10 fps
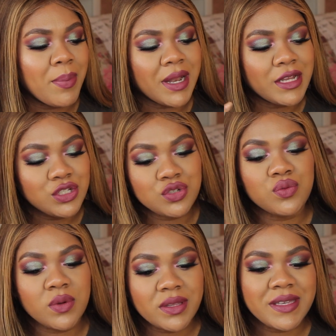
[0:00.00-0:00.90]
but I do
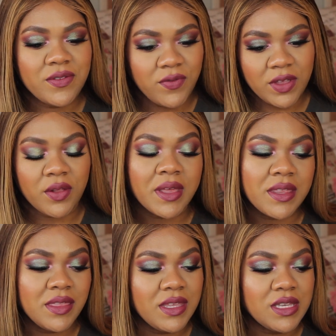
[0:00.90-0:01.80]
really feel
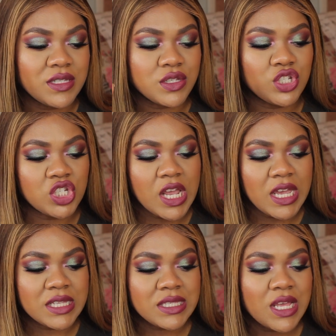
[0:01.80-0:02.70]
like these
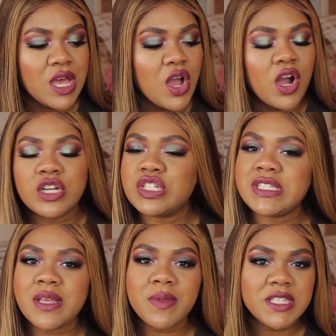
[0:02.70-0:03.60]
shades are just
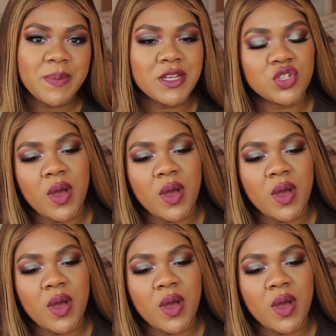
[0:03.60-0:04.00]
something special.